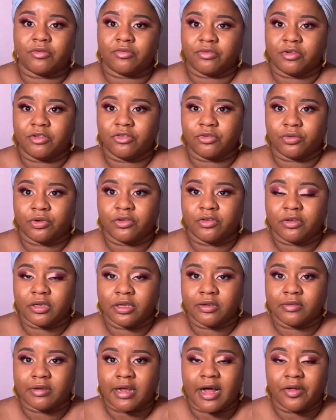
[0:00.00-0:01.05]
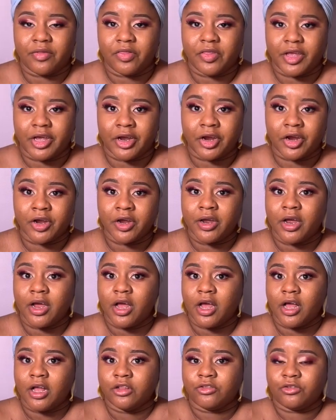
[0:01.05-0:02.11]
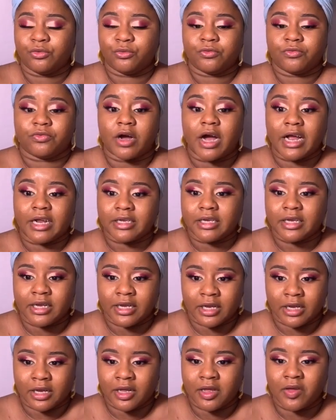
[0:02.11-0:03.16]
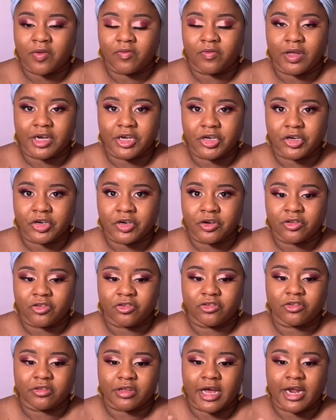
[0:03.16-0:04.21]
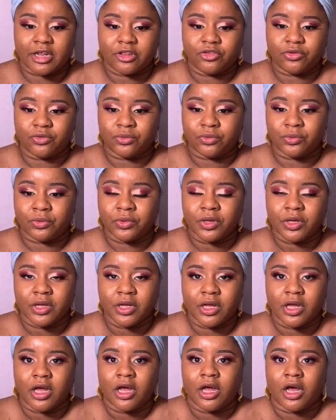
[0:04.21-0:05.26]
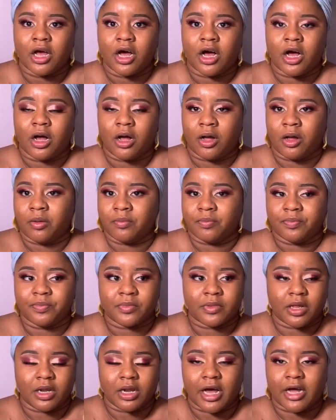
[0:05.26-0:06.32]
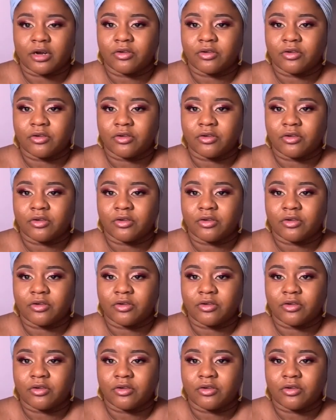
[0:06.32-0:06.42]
resources out there to finding vendors. You just gotta do a lot of